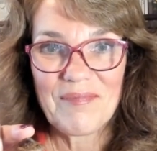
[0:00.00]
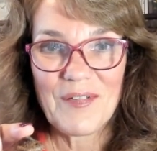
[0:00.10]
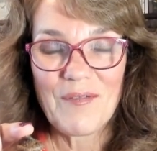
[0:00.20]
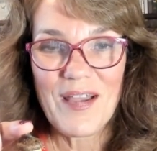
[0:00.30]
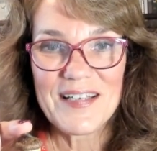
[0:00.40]

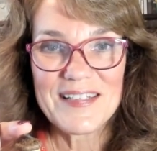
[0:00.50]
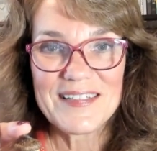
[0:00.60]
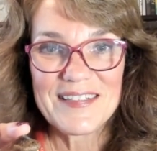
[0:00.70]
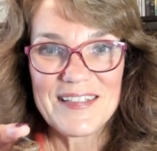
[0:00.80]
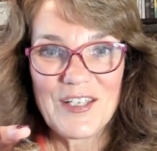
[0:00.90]
right?
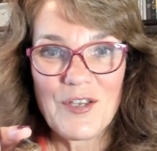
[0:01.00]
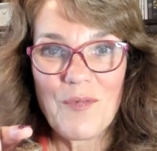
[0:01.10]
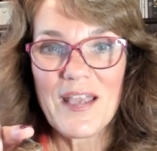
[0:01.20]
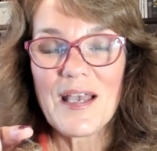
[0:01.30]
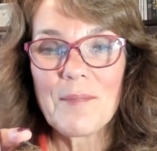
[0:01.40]
You
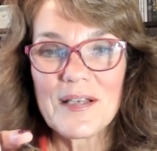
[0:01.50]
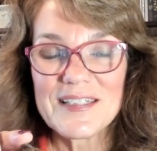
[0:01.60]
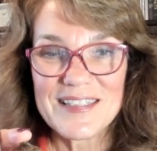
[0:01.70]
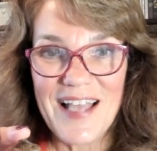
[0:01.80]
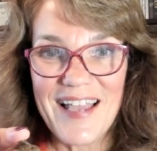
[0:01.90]
wake up
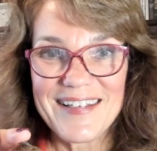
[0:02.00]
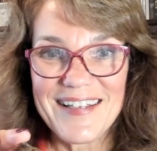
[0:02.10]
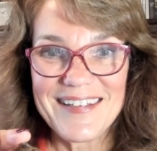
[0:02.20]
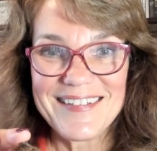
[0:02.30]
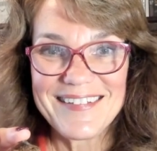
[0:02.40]

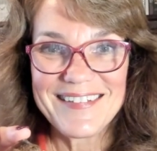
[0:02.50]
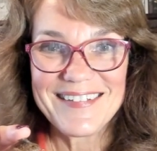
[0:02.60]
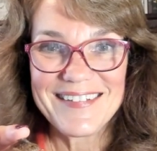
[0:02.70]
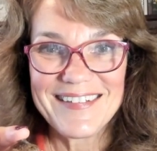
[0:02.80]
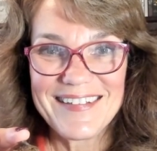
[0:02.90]
excited.
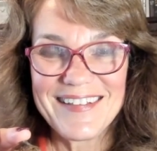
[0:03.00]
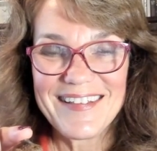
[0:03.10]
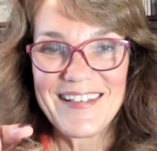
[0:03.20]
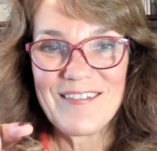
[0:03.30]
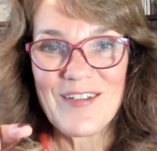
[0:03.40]

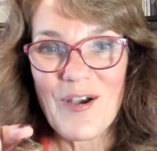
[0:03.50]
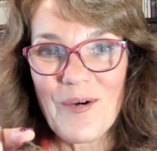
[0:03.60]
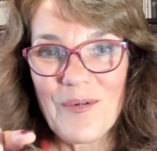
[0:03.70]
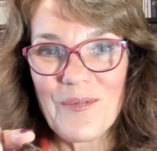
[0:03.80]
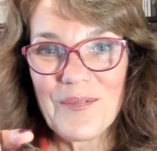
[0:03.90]
You
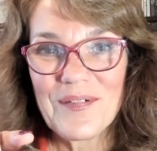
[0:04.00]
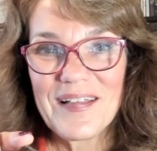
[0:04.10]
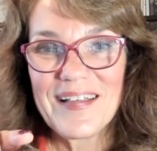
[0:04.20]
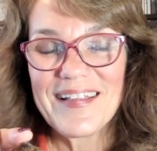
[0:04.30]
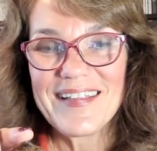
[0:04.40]
know
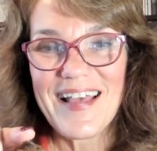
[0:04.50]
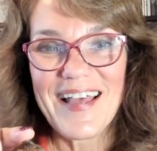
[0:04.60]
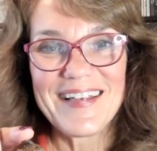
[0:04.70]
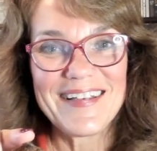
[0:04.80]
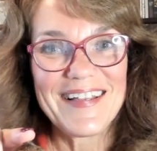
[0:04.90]

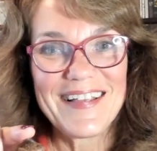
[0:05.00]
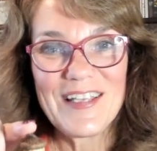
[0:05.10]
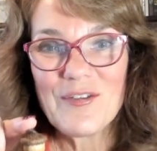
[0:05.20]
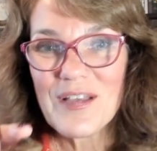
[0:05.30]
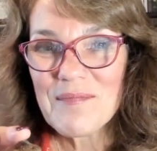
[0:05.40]
that
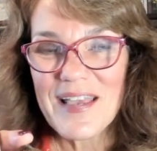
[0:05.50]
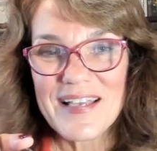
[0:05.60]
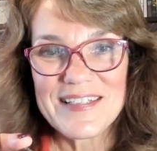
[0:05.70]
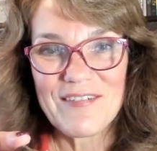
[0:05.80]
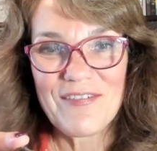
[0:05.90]
you can make a
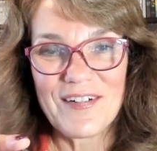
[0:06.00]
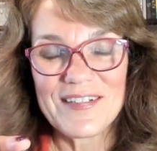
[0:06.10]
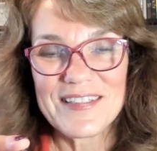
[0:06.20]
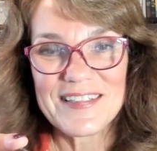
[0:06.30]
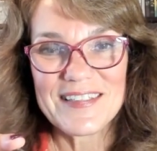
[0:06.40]

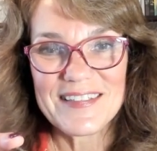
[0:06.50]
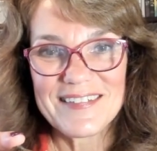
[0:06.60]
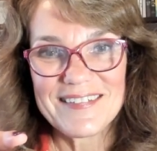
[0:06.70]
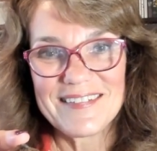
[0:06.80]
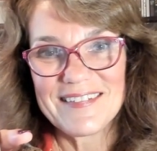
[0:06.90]
difference
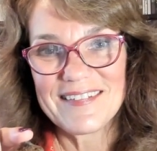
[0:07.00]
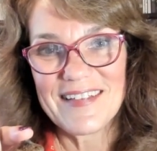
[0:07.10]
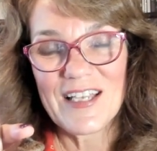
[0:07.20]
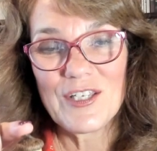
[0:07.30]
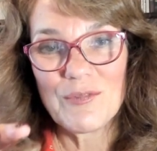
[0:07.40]

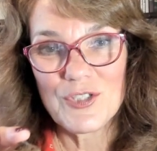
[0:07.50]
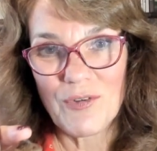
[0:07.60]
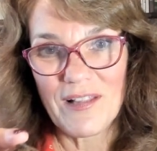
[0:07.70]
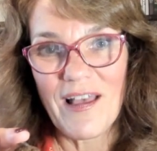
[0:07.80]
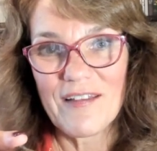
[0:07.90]
and you
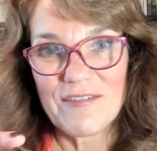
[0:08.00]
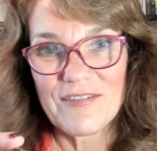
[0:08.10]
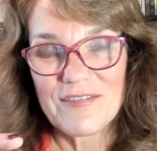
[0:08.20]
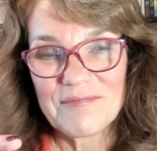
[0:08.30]
enjoy life.